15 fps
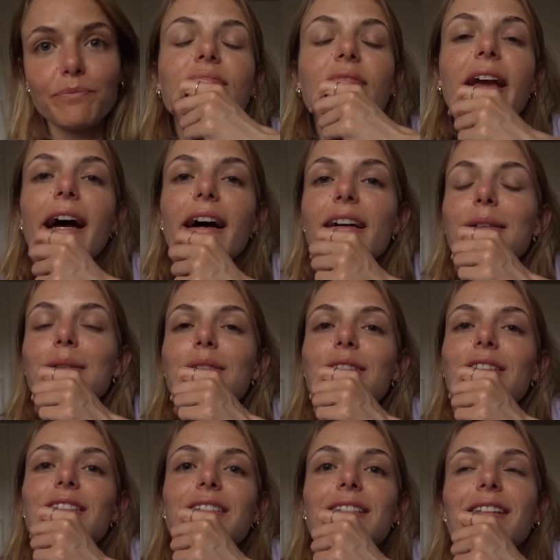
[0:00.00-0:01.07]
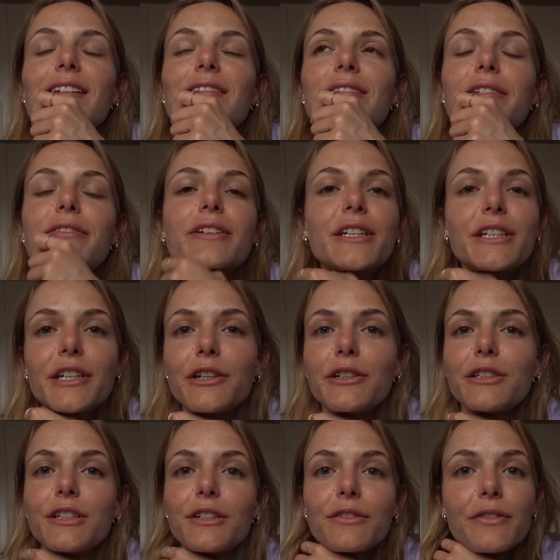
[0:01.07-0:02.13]
Yeah, it was just a lovely video
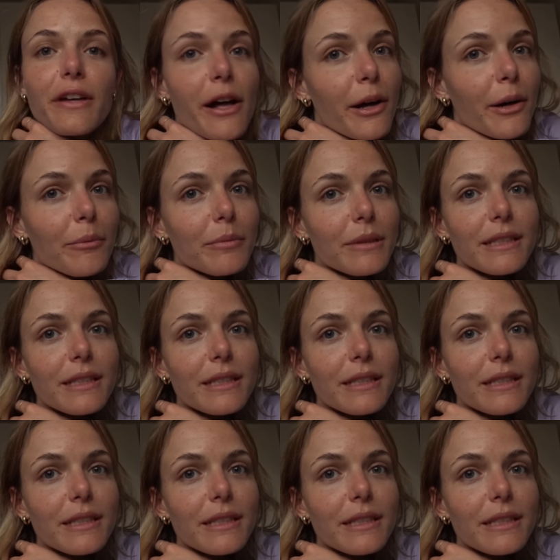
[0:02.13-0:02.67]
to film,